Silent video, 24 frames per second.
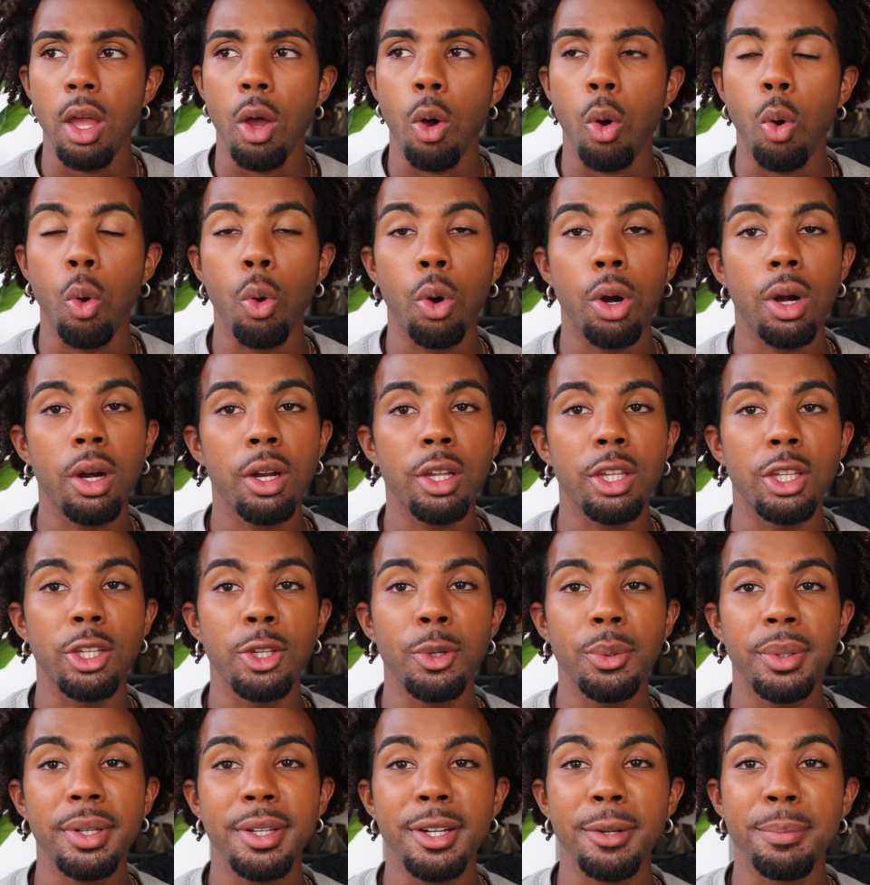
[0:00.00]
or
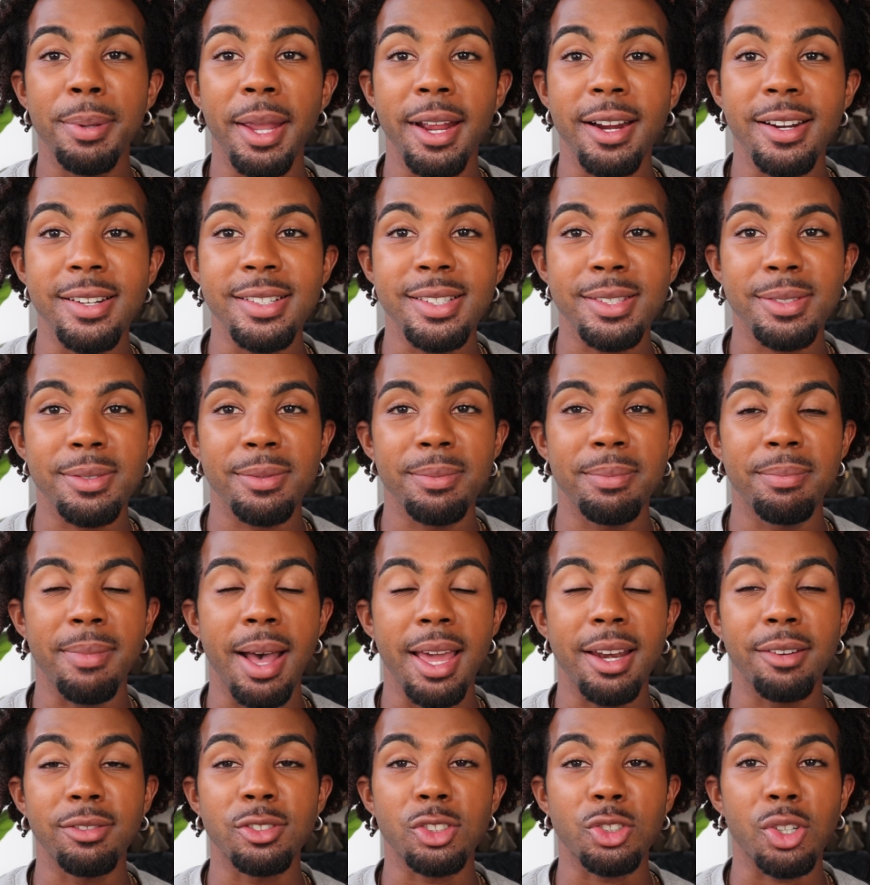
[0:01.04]
you and your parents
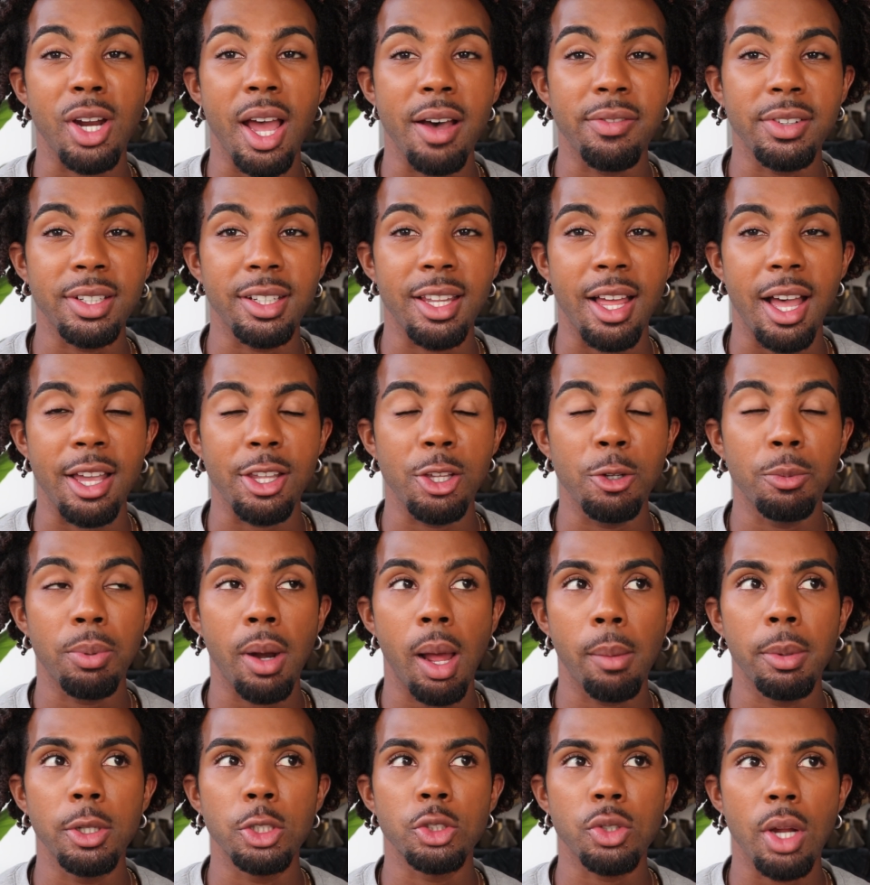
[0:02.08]
might have traveled a lot. You
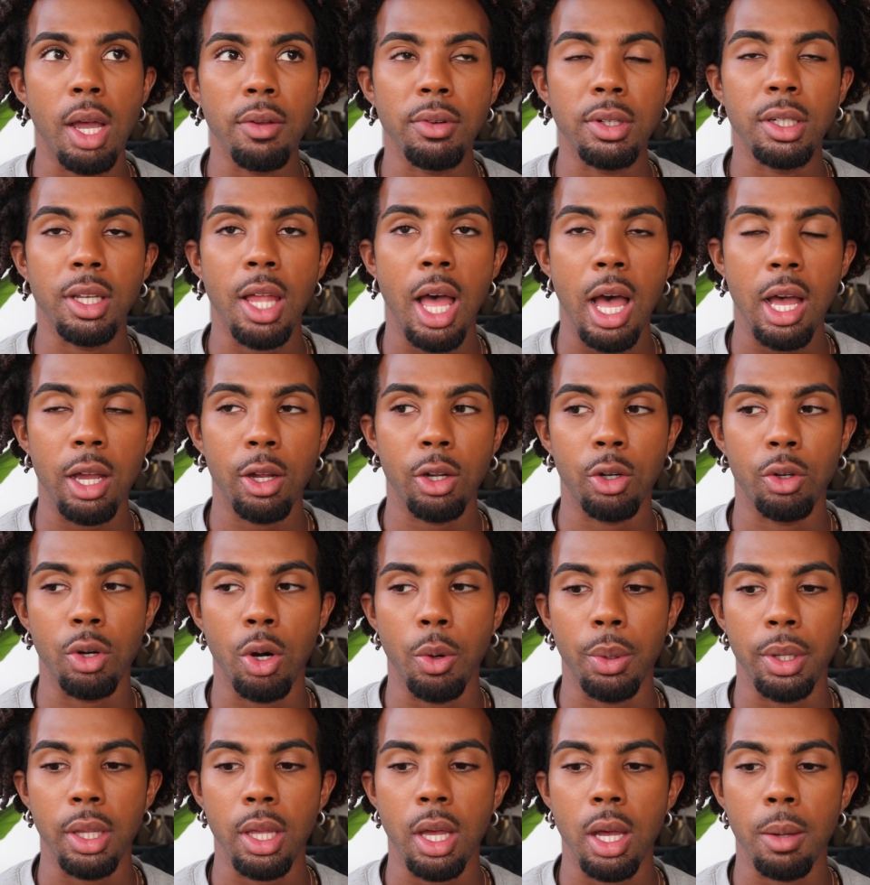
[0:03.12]
probably traveled a lot
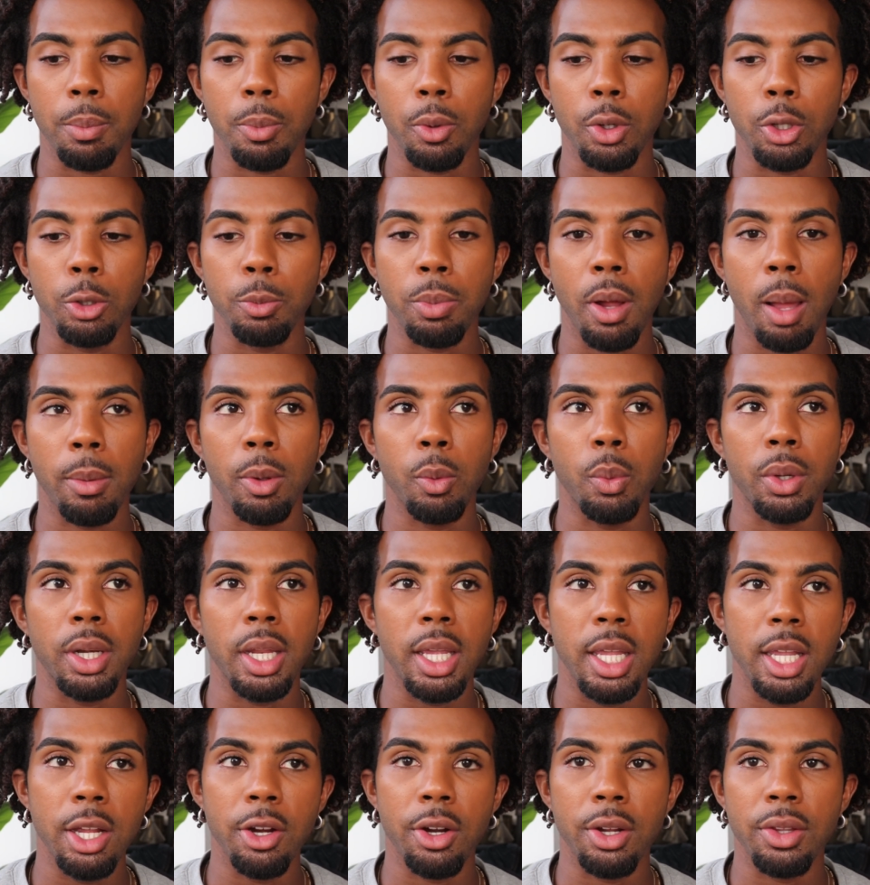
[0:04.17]
growing up, or you probably went
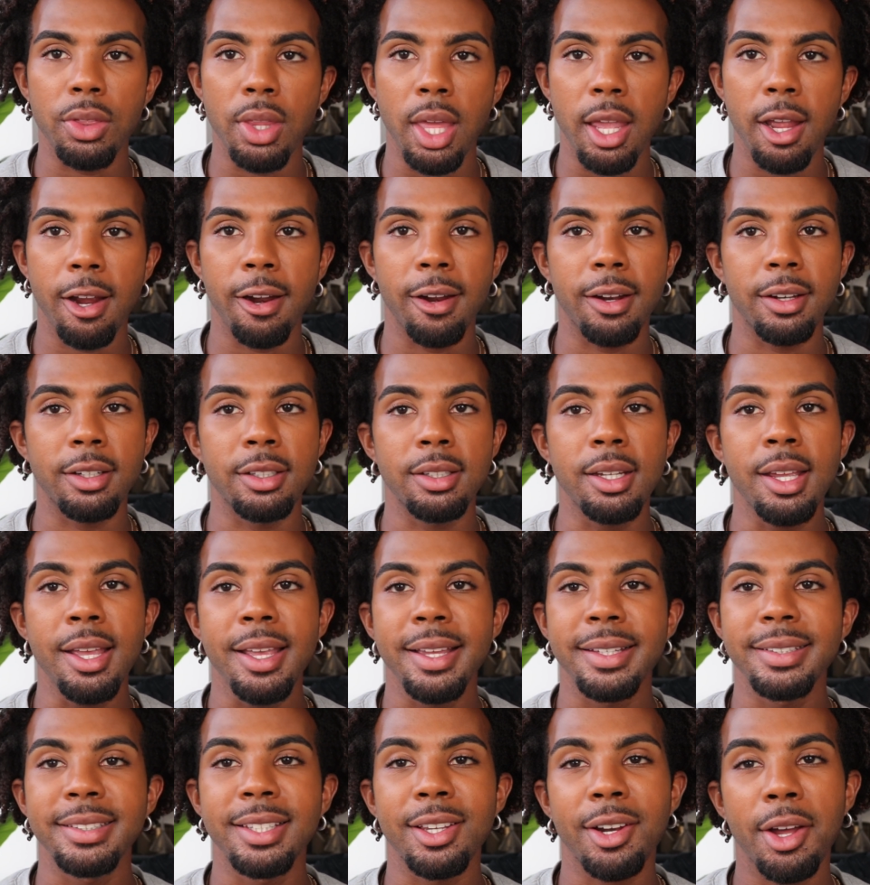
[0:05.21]
here and there and
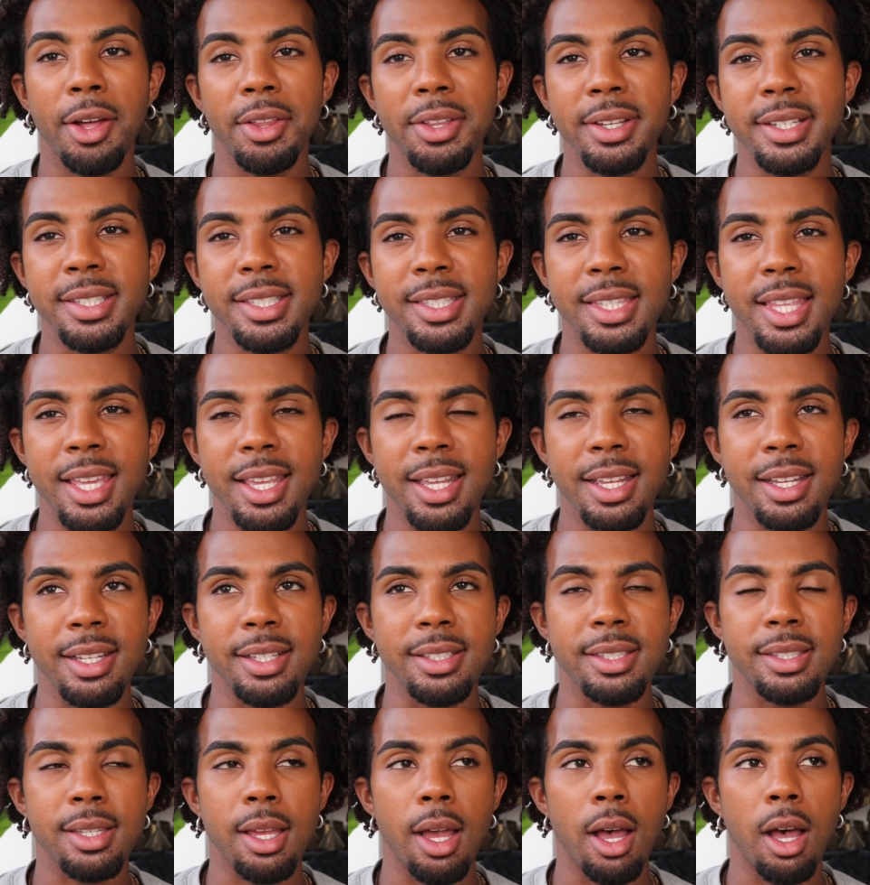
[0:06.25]
did all these things.